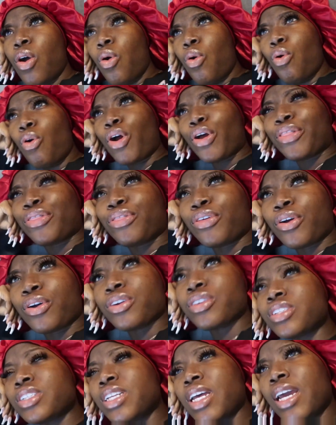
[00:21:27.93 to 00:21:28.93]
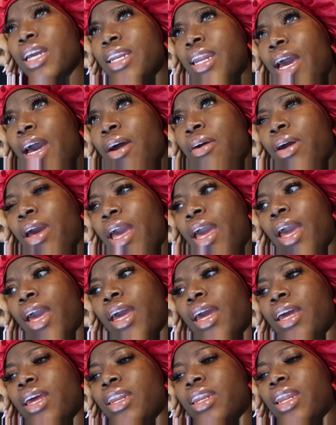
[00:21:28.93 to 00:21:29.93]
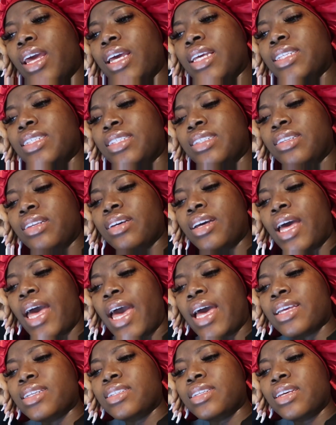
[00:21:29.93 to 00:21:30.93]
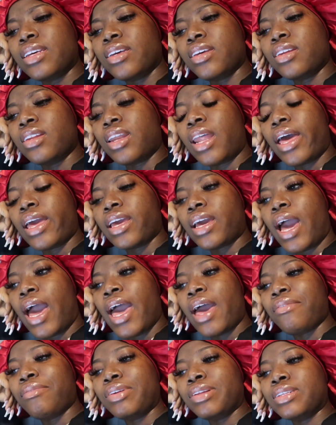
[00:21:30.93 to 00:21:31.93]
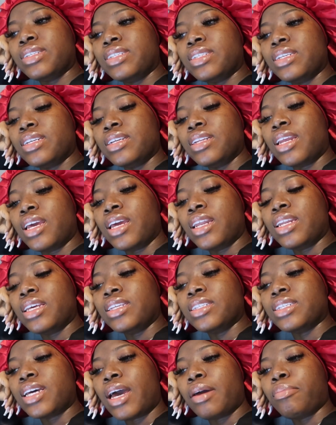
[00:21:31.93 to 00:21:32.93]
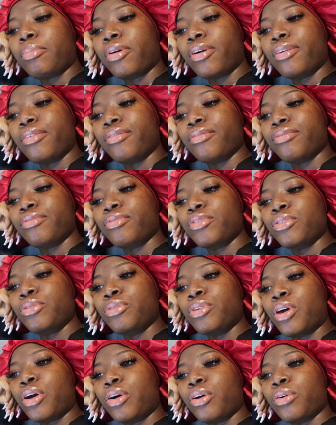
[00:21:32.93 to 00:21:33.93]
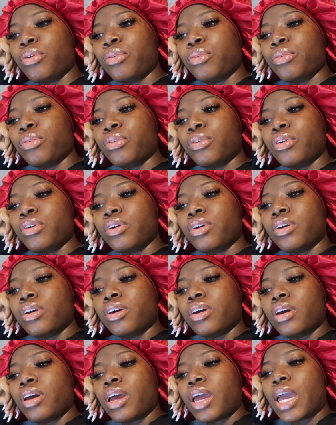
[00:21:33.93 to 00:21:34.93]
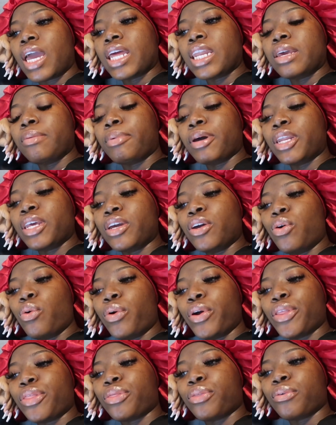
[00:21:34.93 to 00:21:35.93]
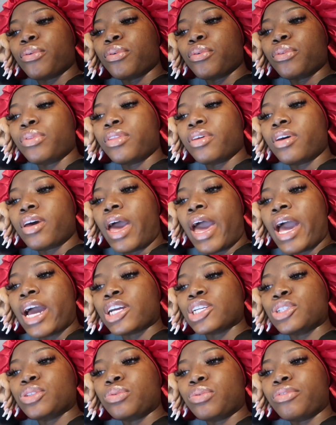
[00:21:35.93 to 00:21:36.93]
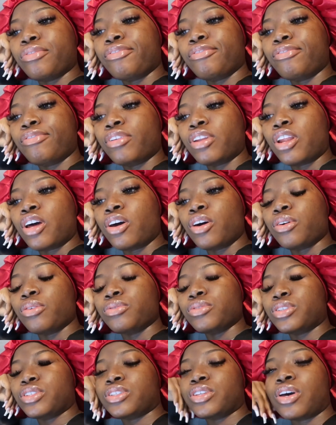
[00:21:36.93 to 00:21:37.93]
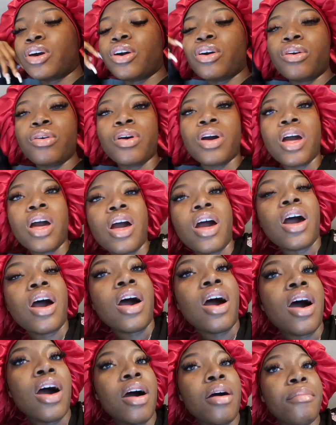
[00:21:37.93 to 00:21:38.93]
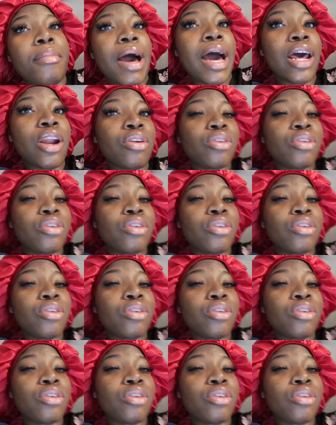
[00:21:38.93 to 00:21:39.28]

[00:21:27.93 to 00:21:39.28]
or Thursday now, and it still hasn't, like I haven't seen any type of, you know, anybody going through the actual flow. So I